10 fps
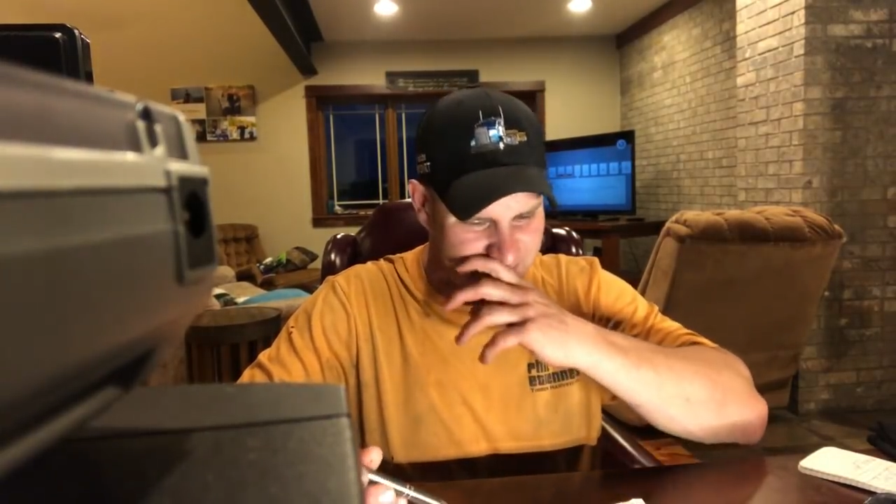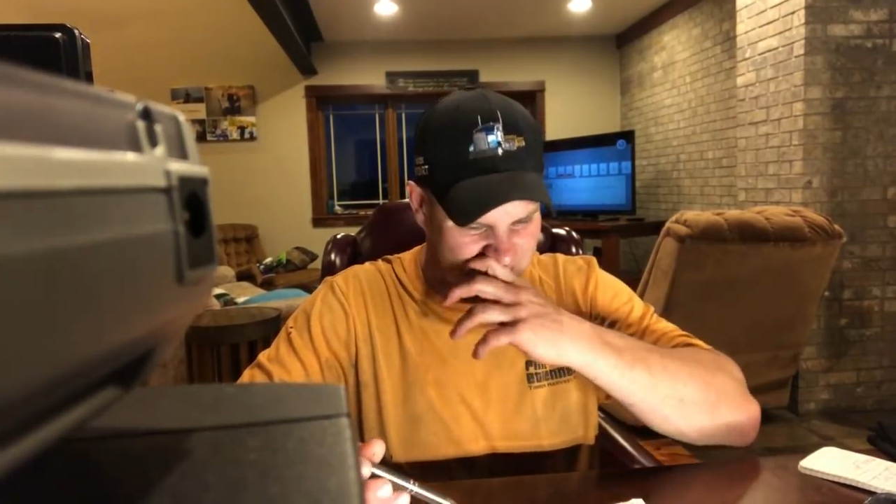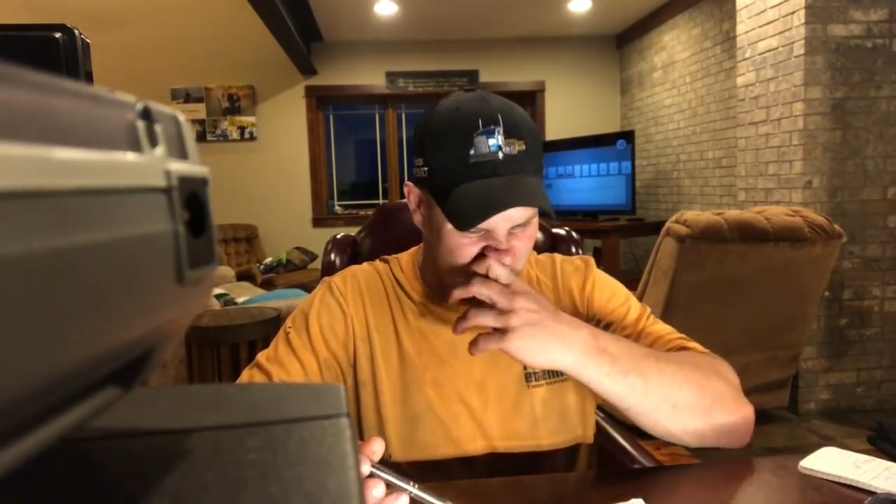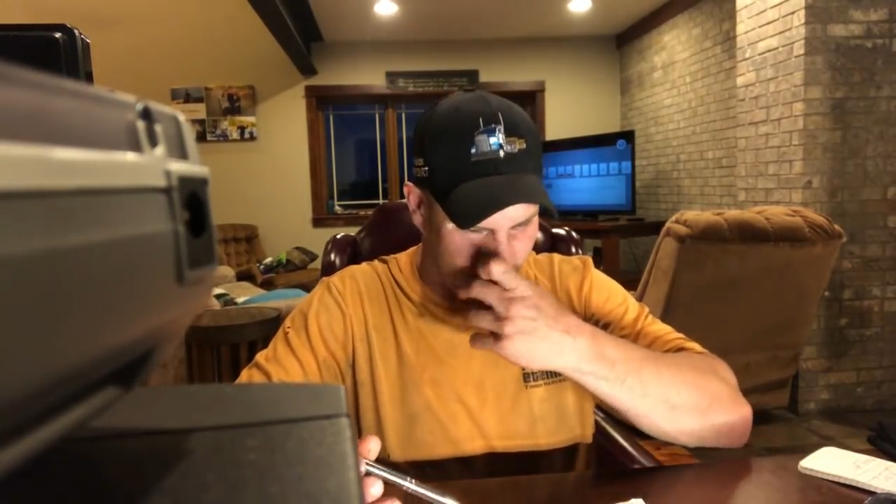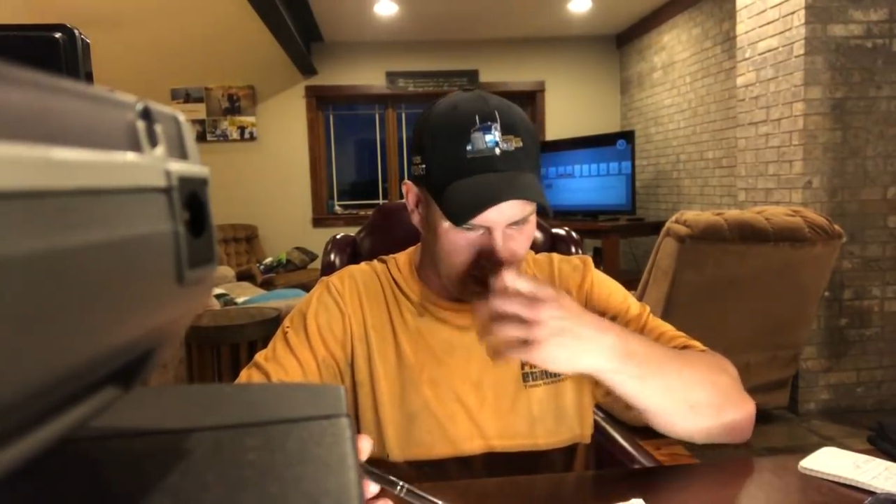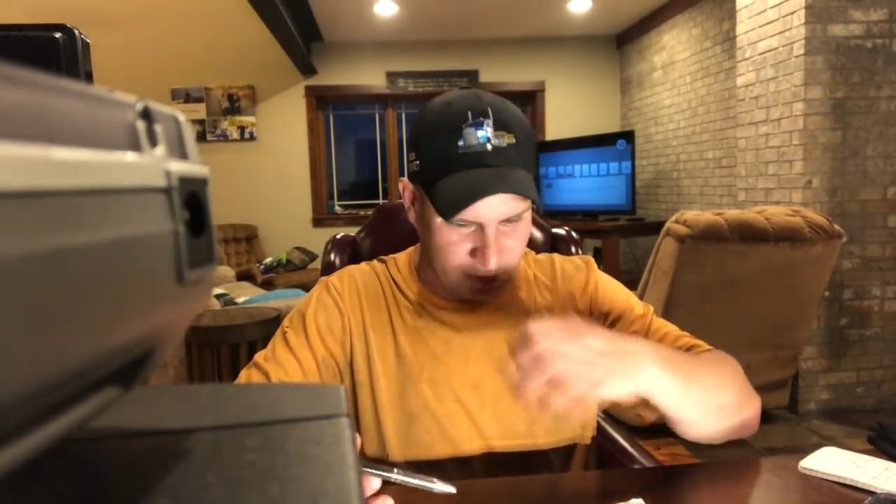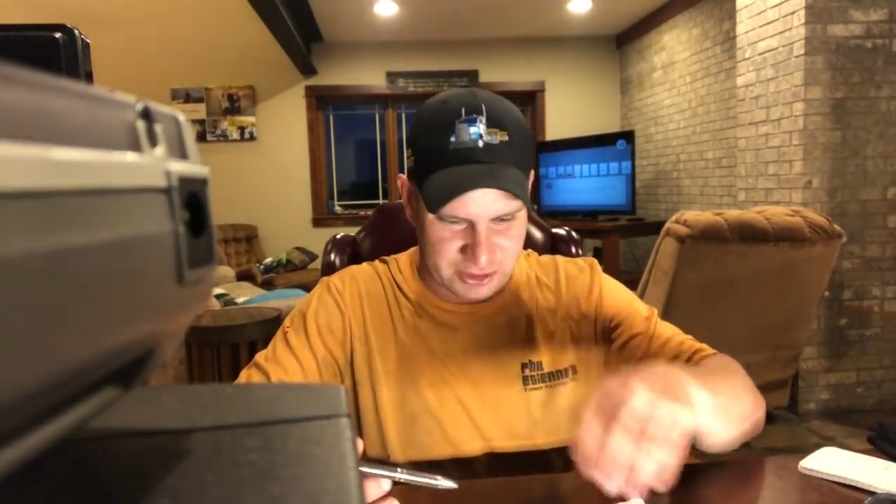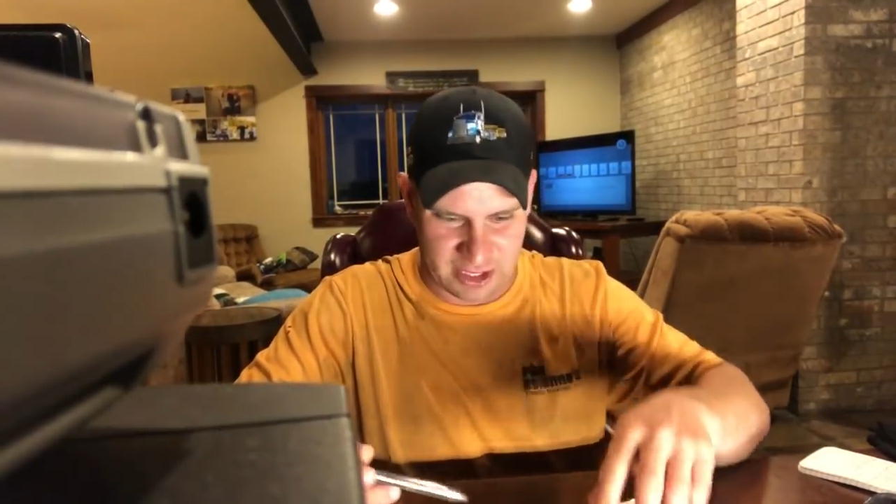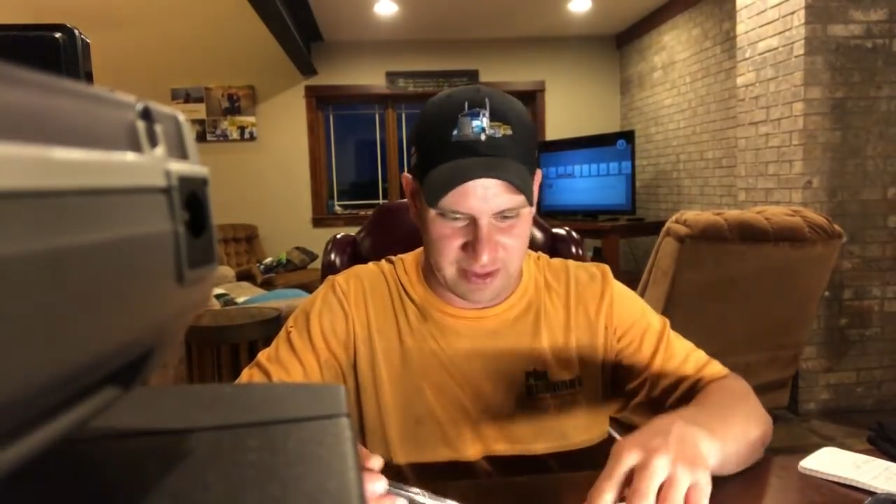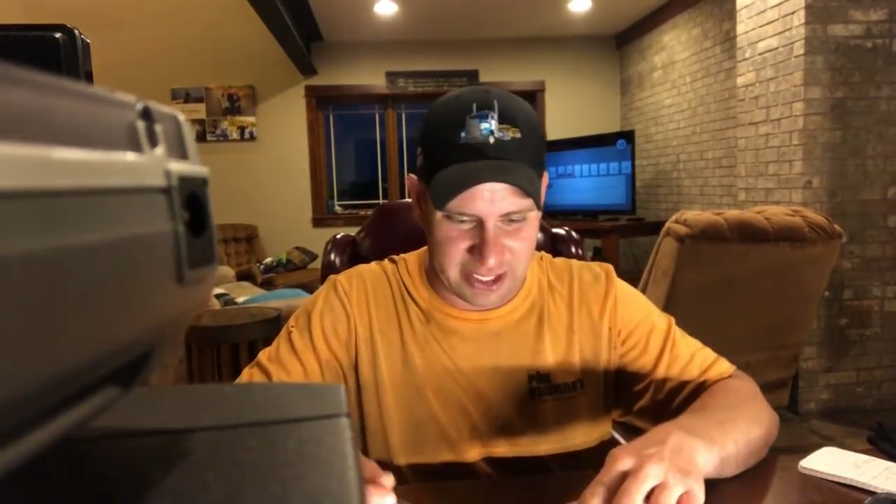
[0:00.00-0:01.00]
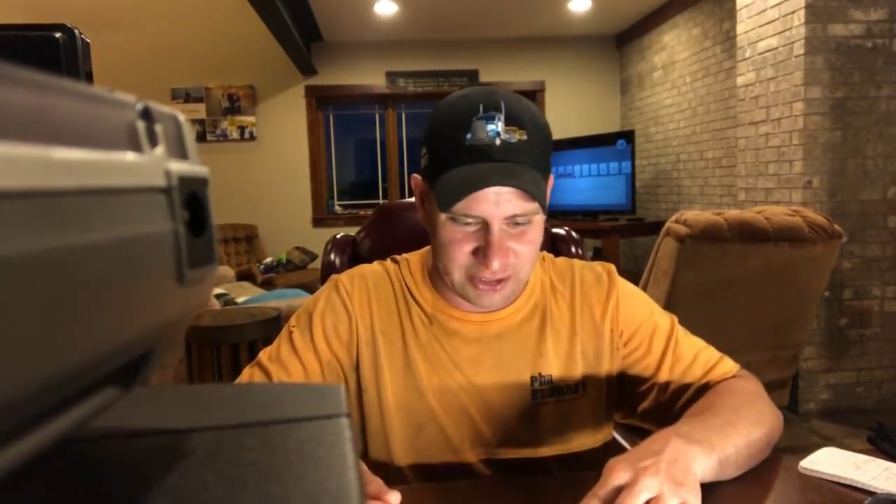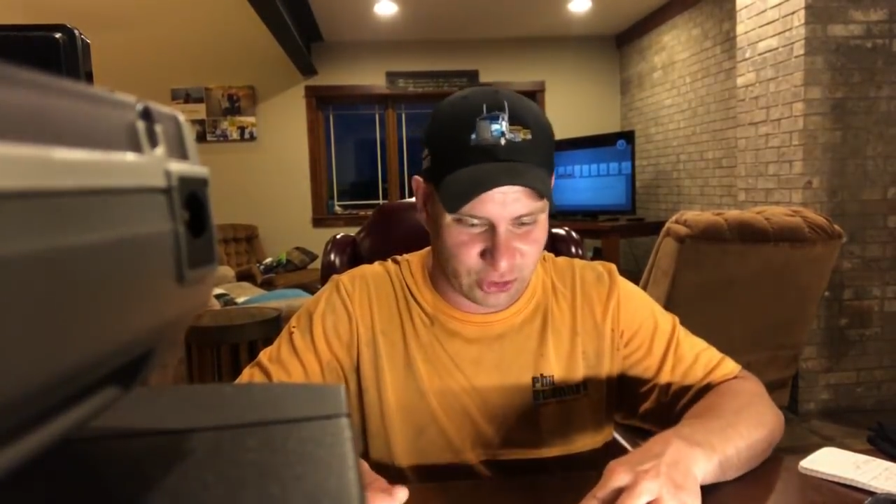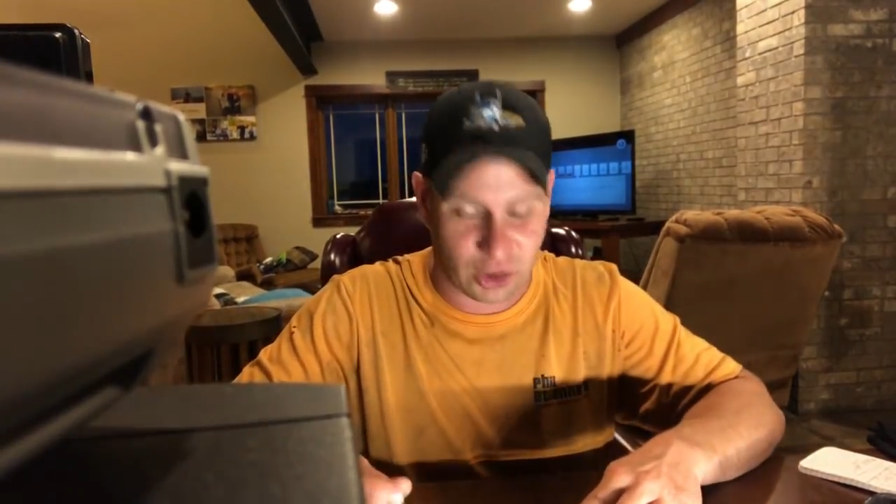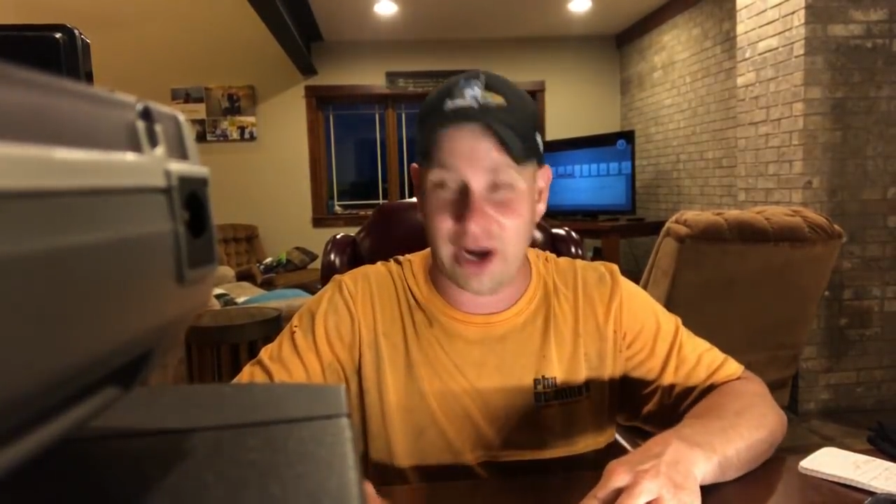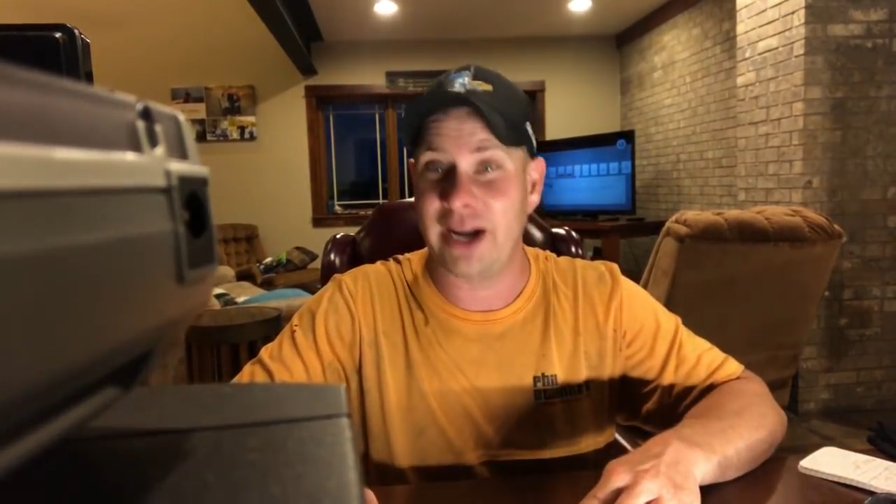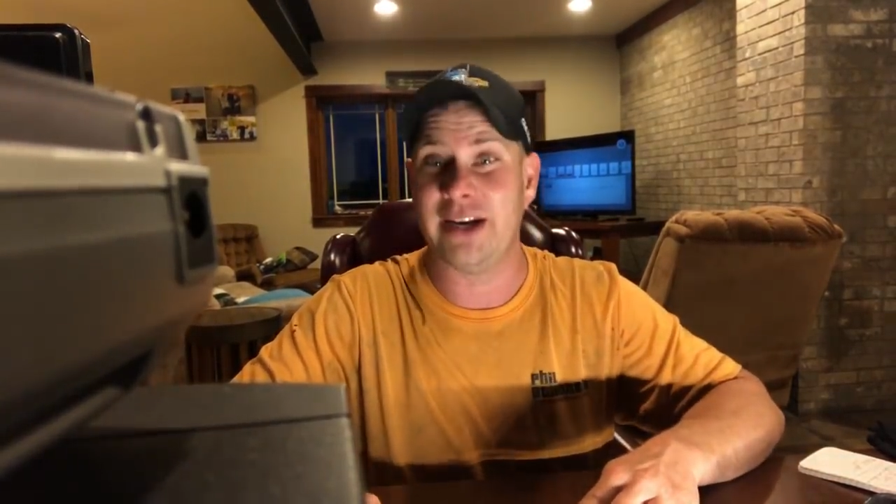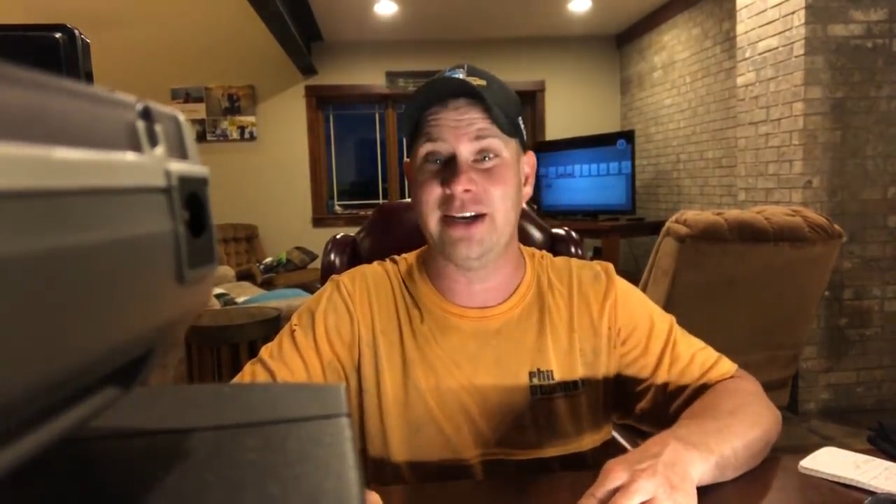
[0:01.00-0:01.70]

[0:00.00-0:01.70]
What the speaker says: subscribers or something. He's great.